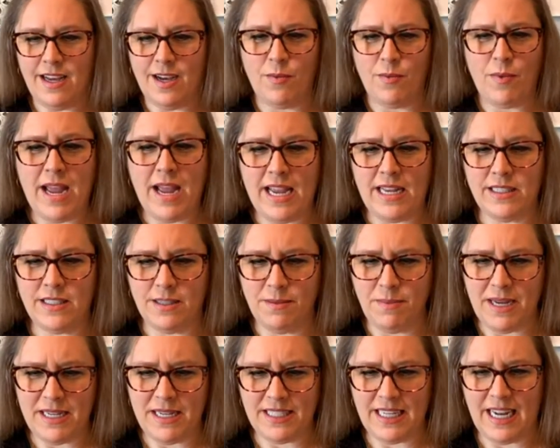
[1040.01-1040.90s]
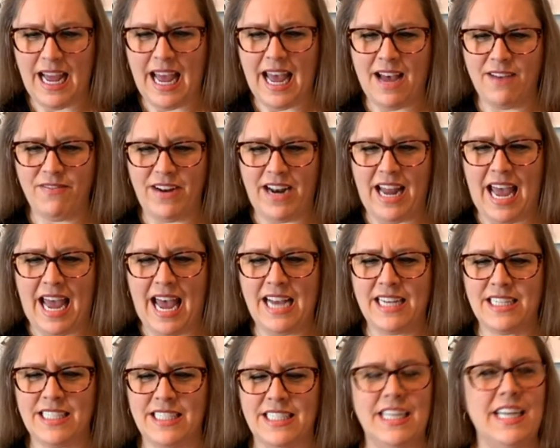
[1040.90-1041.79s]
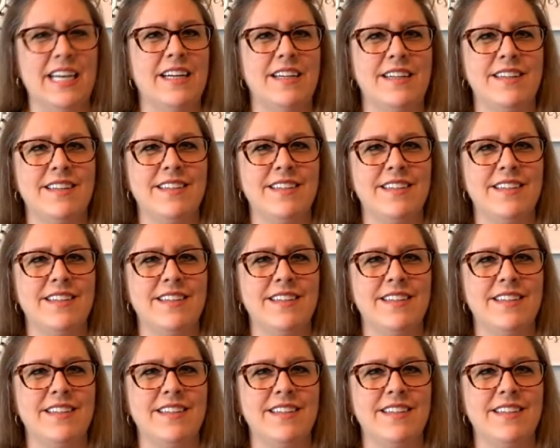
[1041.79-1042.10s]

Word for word: Wait, somebody said I have an accent.